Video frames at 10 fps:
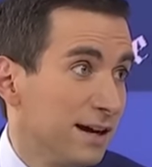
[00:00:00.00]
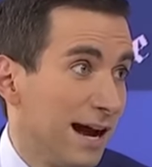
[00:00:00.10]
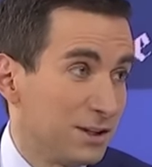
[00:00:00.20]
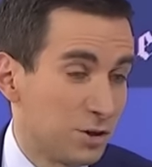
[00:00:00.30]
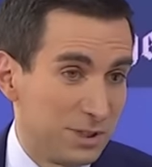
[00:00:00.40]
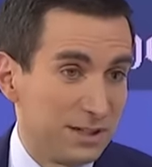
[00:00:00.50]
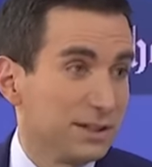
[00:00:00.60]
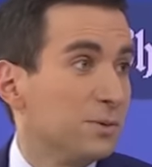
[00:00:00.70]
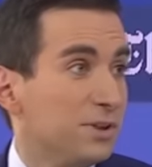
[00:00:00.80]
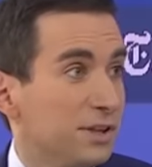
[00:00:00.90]
As you were
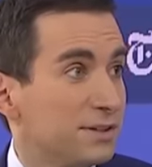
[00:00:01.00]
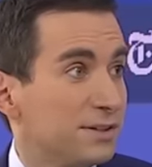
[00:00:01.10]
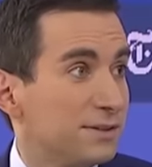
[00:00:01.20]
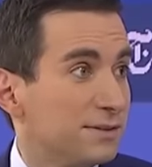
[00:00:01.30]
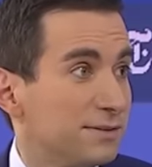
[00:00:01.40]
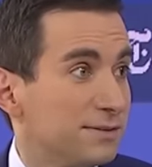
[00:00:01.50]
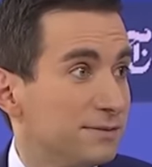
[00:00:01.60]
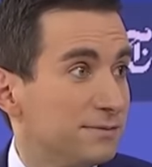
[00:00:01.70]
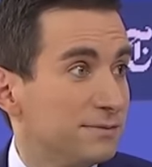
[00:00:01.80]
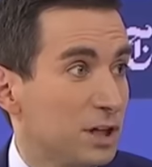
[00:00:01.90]
dealing with this
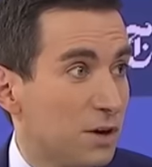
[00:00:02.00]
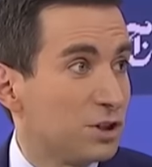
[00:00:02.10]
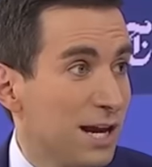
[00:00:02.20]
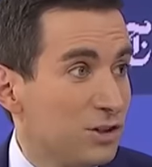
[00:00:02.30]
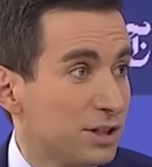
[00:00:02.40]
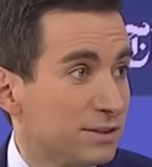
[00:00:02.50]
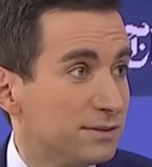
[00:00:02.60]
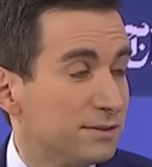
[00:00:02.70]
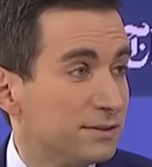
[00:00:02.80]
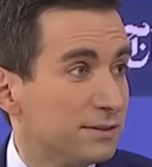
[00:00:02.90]
negotiation. With the debt
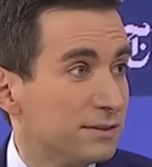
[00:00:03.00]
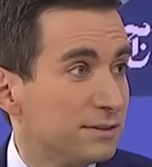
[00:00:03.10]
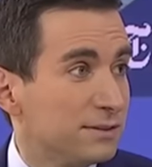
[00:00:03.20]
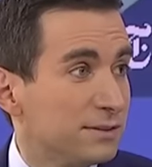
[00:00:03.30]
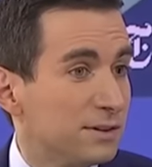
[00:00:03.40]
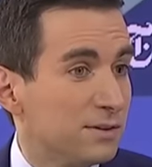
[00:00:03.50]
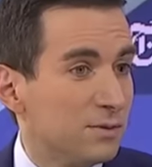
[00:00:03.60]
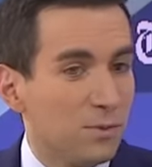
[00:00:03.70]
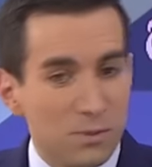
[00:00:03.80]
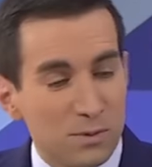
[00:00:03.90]
ceiling.
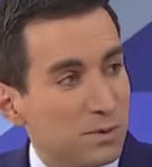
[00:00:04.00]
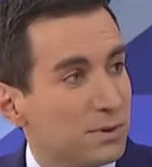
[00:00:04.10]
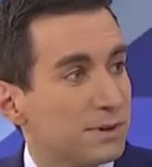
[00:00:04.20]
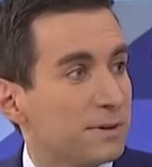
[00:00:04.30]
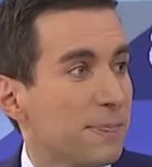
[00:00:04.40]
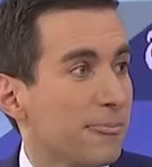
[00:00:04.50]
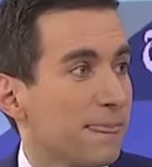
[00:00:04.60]
I spent time with him when he was vice